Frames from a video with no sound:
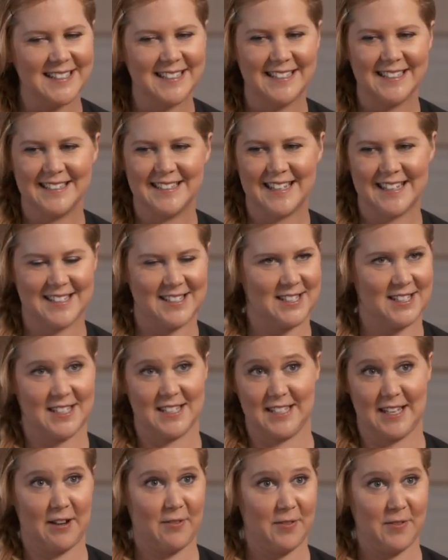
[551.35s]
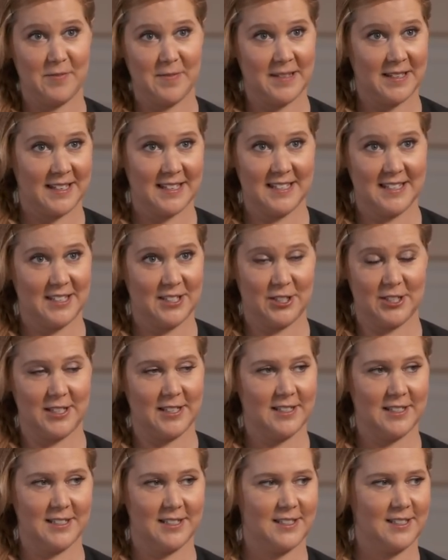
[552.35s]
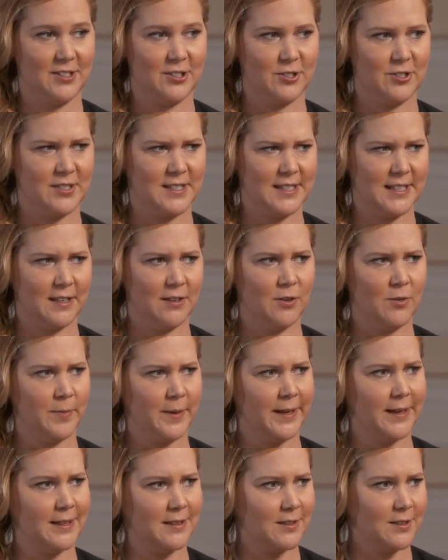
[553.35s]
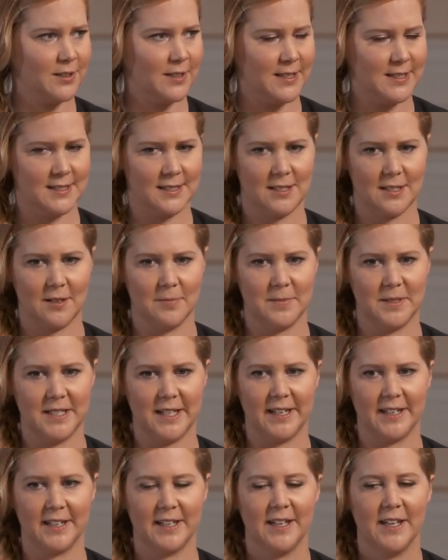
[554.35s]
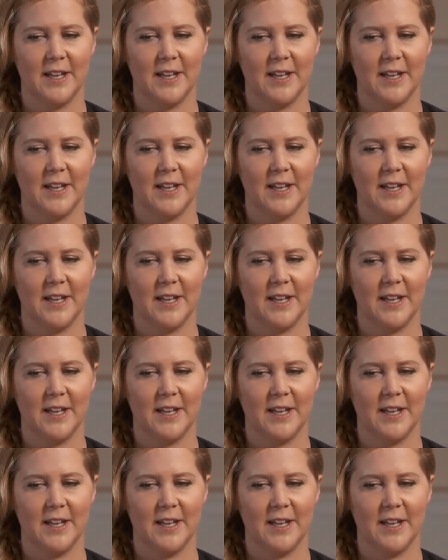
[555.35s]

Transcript: And that's just because how we've been conditioned. Mm-hmm. So you're just like, oh, my God, look, his dumb dick.